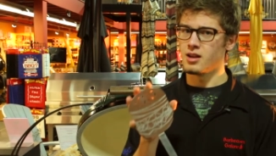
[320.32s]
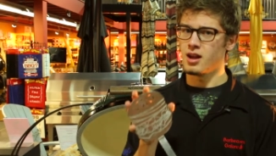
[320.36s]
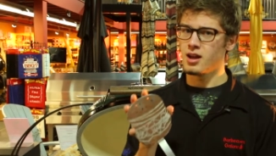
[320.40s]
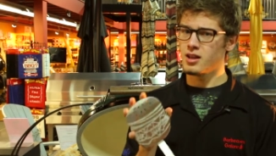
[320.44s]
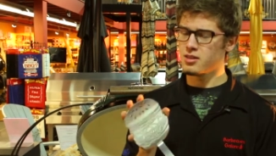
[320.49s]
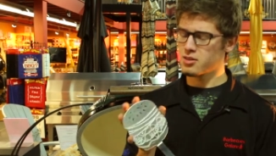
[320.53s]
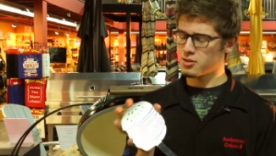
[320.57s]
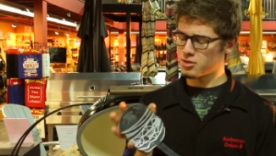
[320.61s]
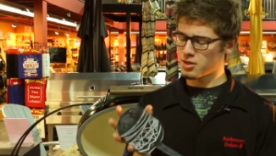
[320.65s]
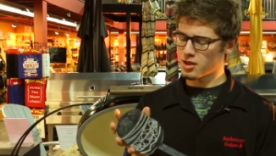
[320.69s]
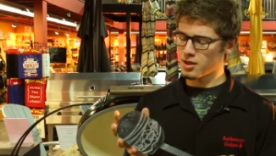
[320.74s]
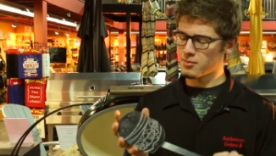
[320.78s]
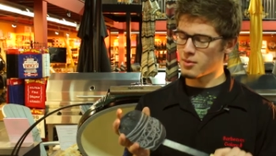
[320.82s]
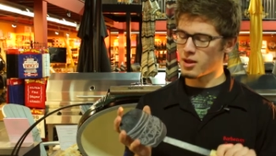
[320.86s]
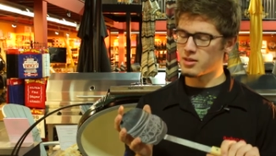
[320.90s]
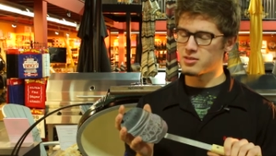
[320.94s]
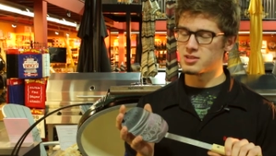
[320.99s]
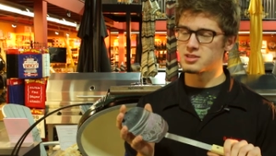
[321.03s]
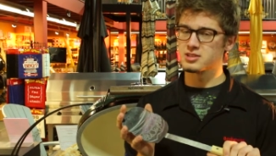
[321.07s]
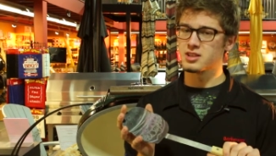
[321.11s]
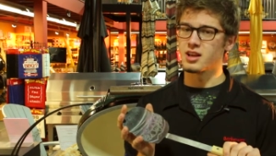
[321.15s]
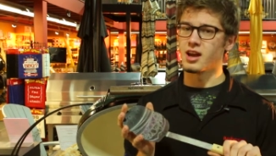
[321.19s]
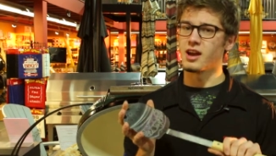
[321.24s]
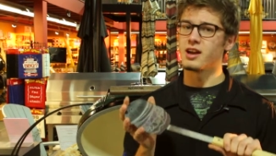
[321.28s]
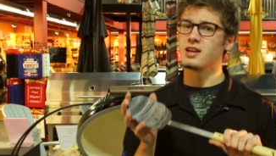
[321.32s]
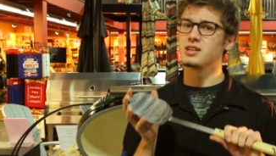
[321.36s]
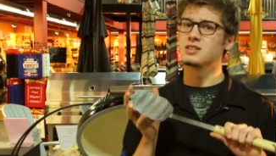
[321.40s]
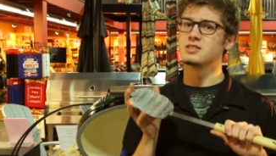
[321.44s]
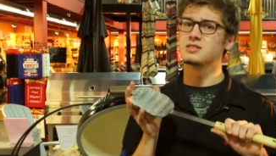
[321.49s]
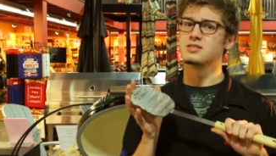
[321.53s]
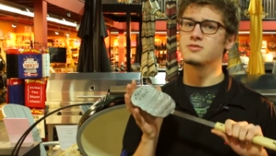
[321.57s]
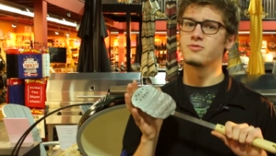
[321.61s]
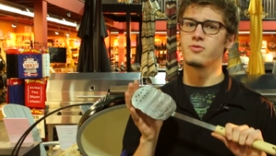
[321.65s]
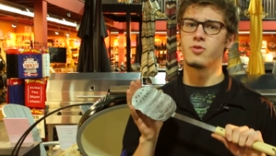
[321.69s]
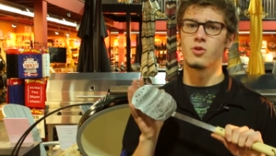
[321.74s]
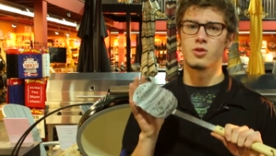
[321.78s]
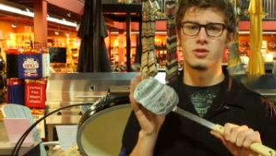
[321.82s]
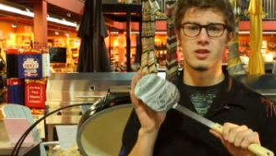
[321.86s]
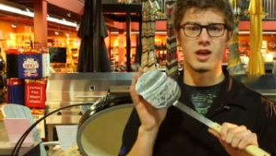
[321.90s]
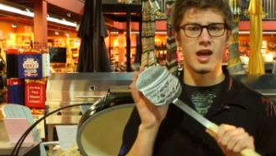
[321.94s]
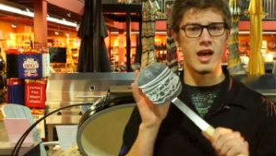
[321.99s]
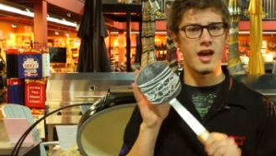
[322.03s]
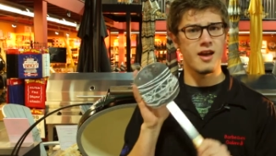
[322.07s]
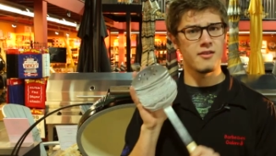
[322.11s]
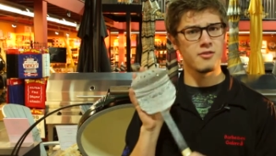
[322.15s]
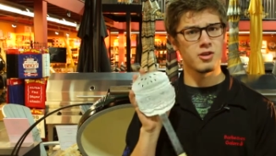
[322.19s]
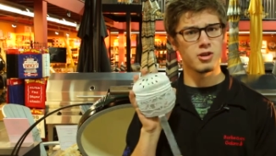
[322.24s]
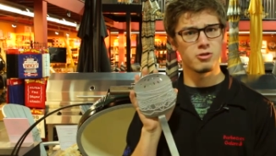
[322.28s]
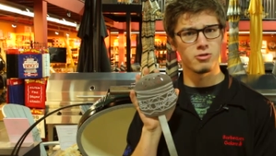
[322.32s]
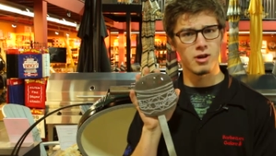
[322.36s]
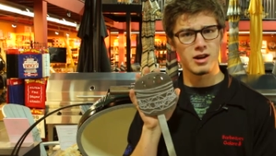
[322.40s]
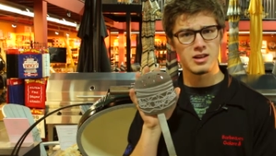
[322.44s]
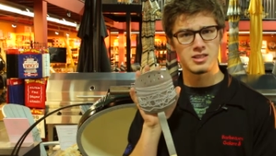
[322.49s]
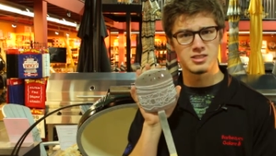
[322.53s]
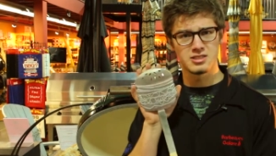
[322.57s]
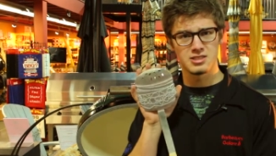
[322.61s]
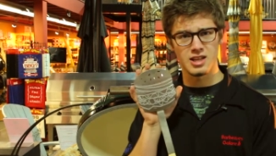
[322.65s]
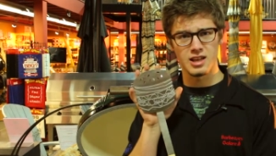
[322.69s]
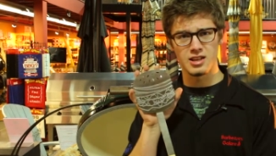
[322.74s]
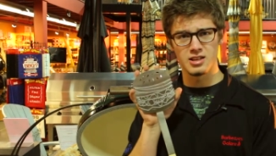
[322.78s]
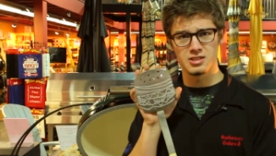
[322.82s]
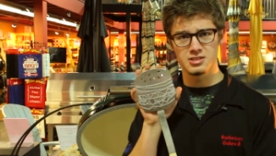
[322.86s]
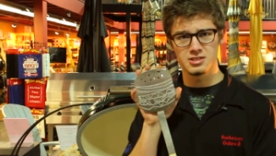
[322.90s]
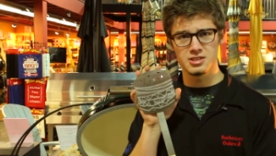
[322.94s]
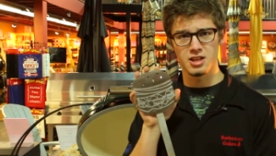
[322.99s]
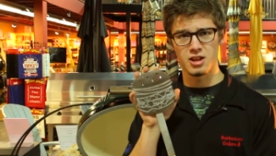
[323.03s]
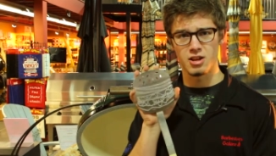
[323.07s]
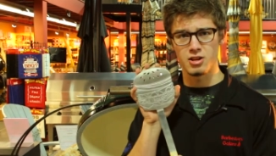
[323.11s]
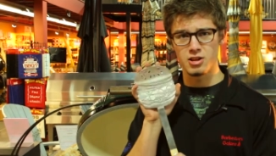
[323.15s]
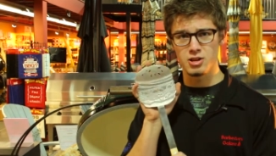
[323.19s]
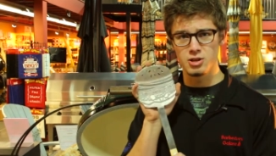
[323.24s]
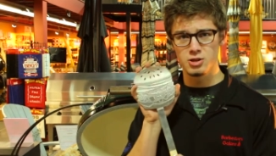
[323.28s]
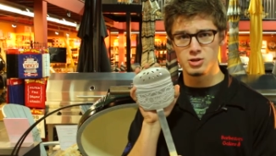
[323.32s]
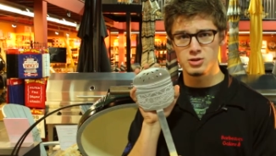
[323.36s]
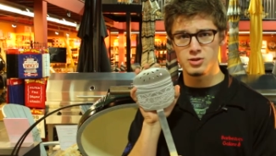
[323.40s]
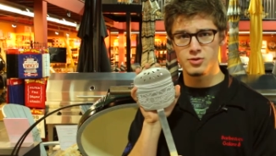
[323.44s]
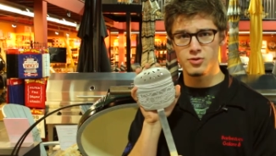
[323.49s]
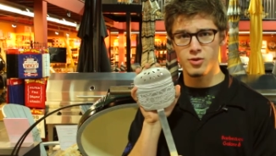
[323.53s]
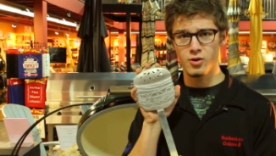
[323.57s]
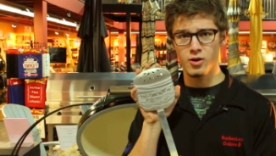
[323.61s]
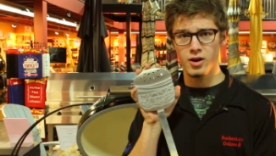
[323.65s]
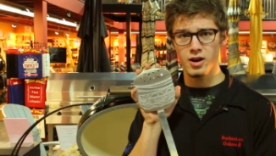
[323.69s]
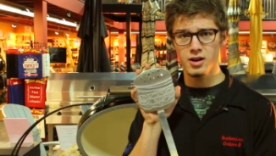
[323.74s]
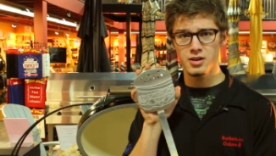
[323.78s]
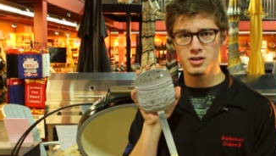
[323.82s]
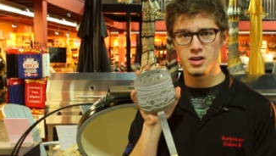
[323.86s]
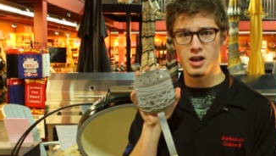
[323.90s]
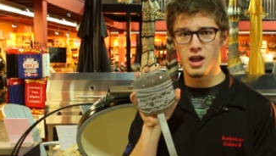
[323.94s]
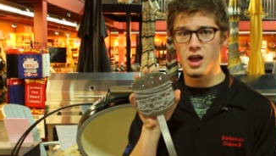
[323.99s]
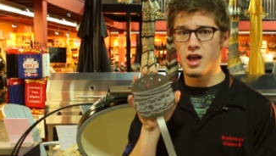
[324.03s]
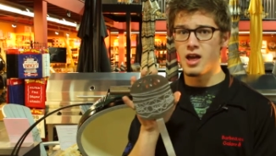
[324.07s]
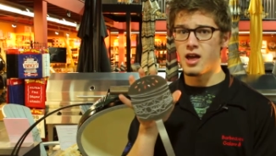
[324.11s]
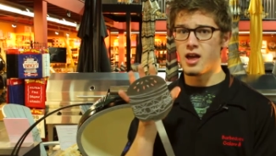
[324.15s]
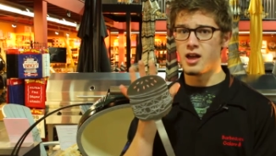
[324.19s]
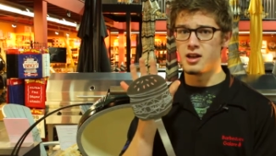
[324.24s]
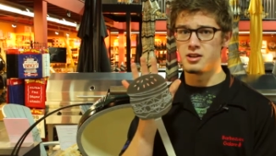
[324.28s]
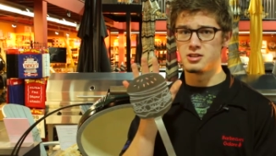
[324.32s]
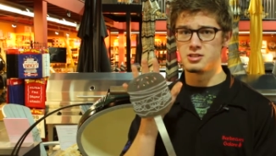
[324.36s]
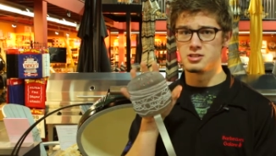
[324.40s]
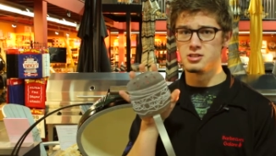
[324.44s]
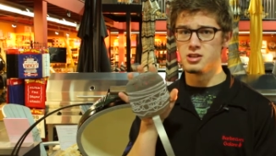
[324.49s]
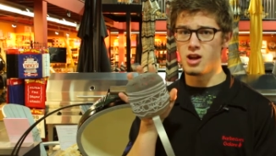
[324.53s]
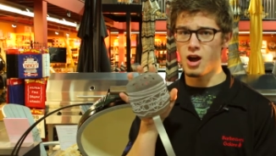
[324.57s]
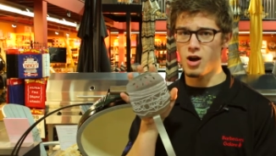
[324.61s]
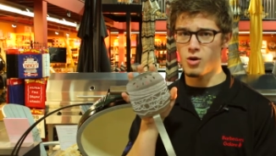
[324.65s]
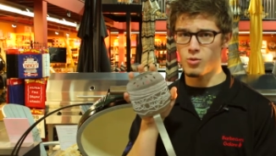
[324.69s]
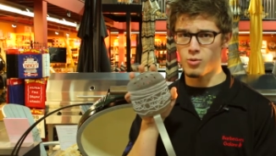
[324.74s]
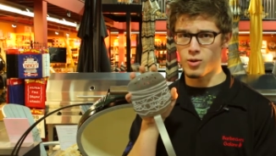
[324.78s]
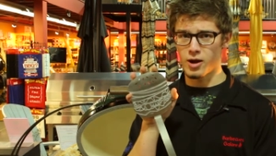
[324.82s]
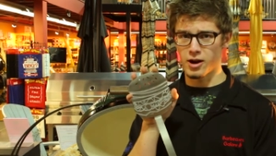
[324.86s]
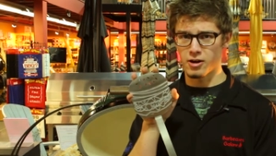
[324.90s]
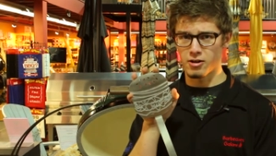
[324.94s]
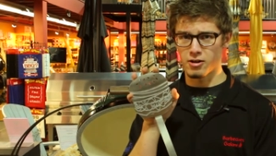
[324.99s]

Another thing about this guy is for the heavy grade of stainless steel used for it, it does not